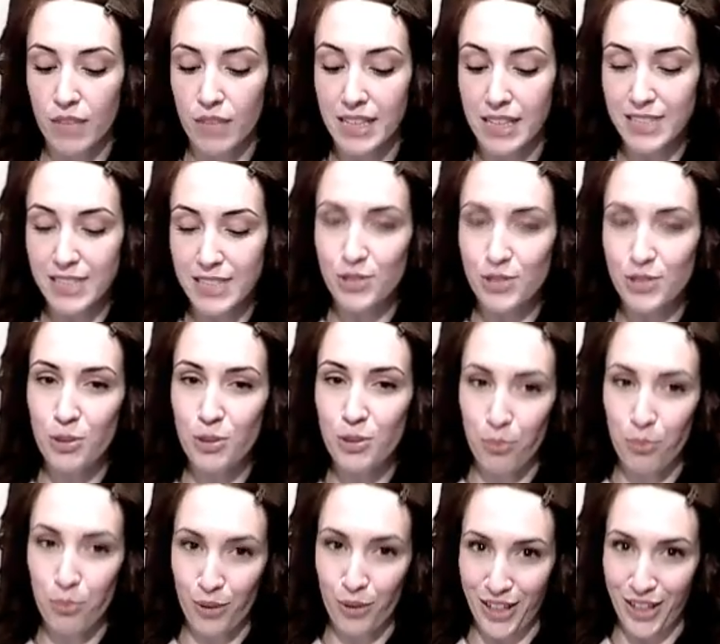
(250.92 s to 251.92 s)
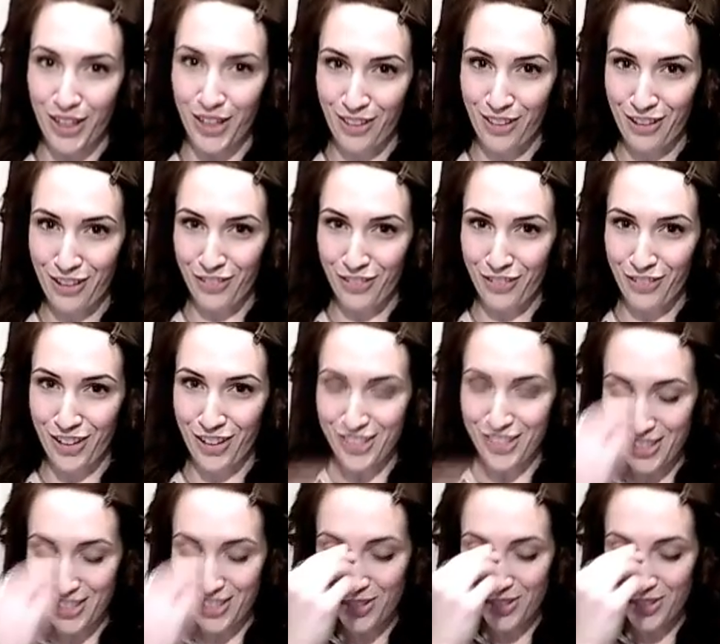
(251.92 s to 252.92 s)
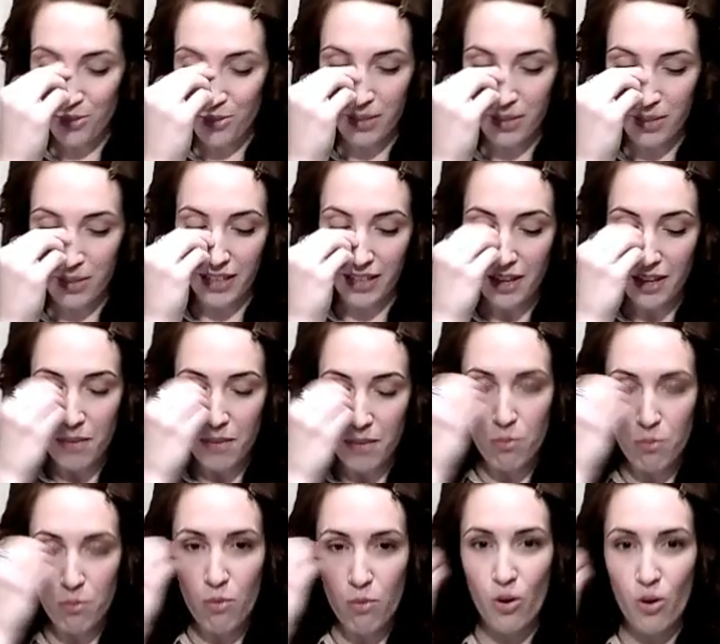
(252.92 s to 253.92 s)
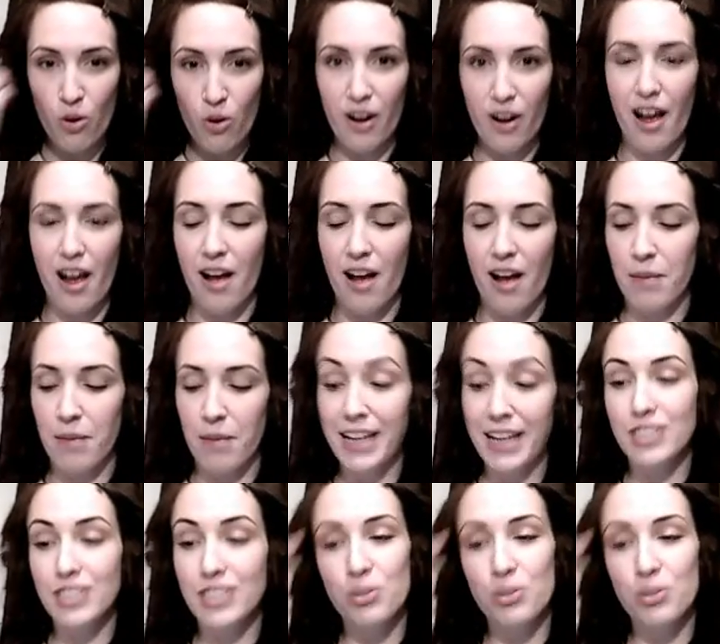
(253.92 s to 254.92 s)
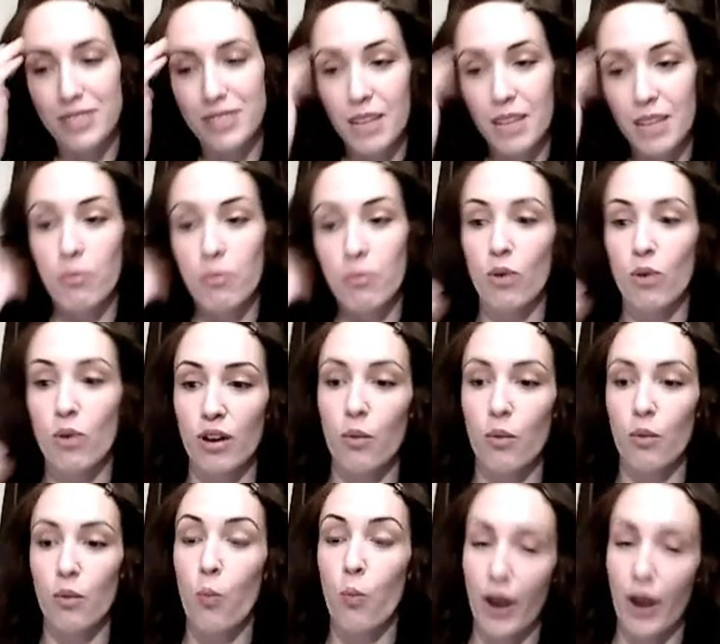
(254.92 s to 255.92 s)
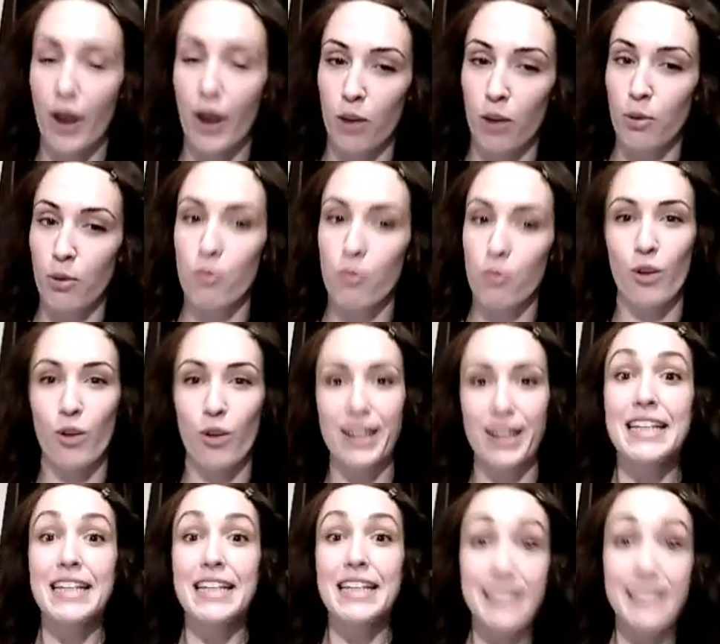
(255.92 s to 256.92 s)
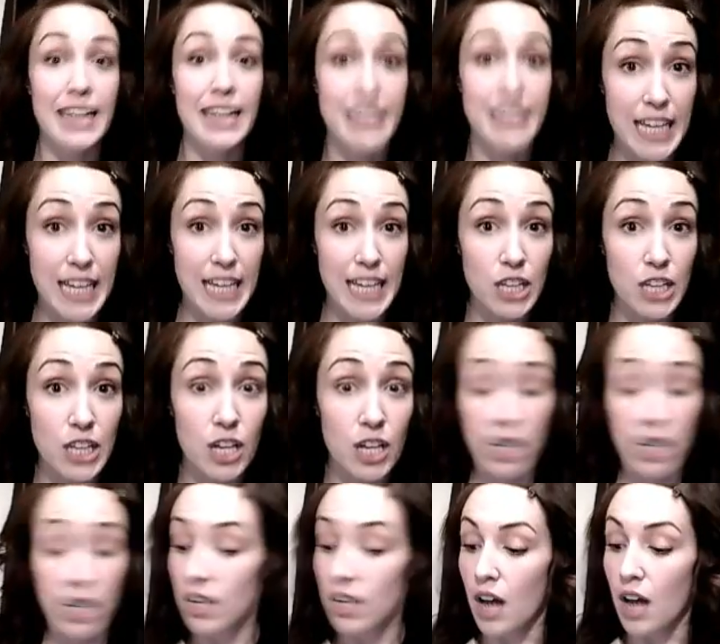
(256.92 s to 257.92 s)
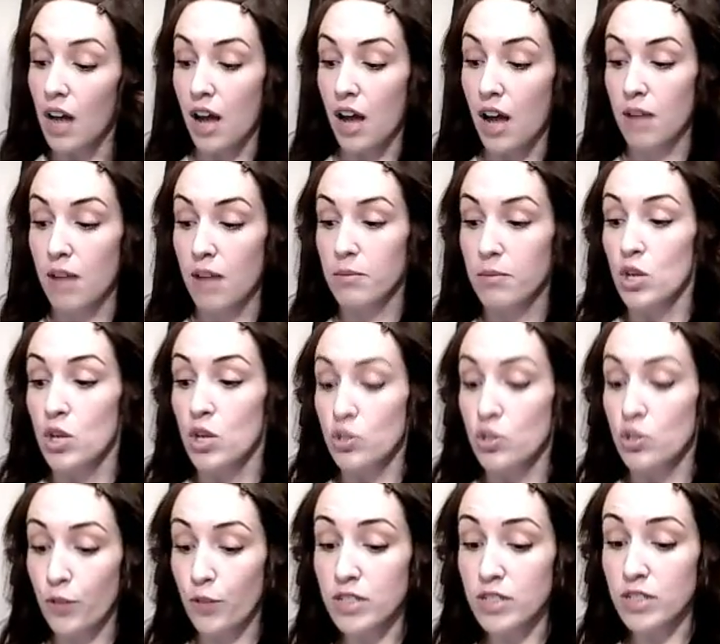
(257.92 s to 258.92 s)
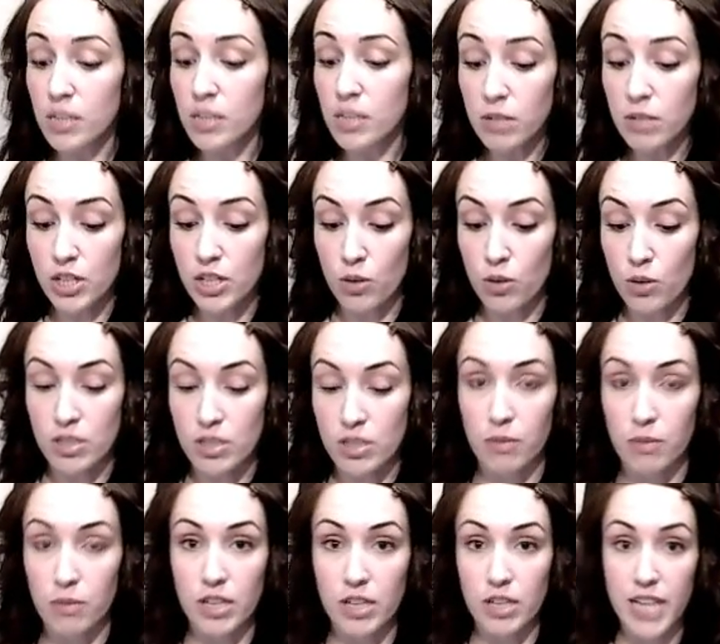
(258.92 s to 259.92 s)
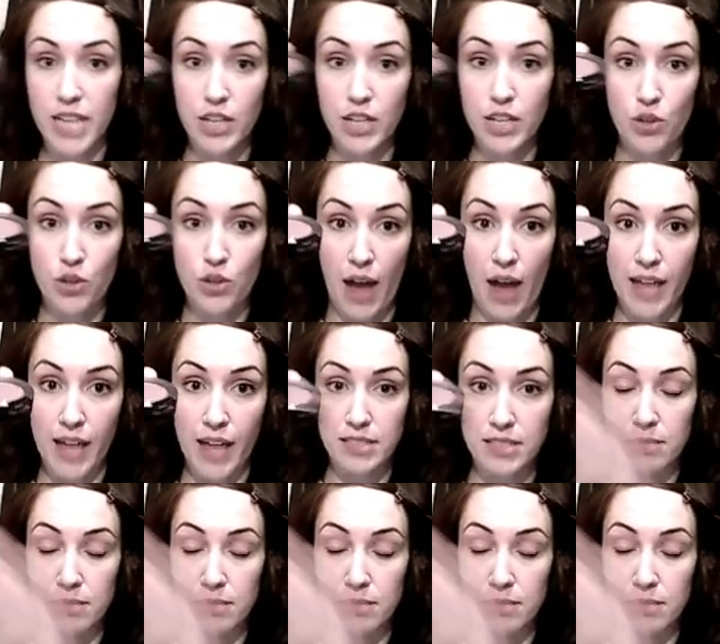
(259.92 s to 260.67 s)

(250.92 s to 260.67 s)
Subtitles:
let's do the pretty look first. Let's do the really more, I guess you would say more wearable, more day-to-day look. So first thing I'm going to do is I'm going to take Trax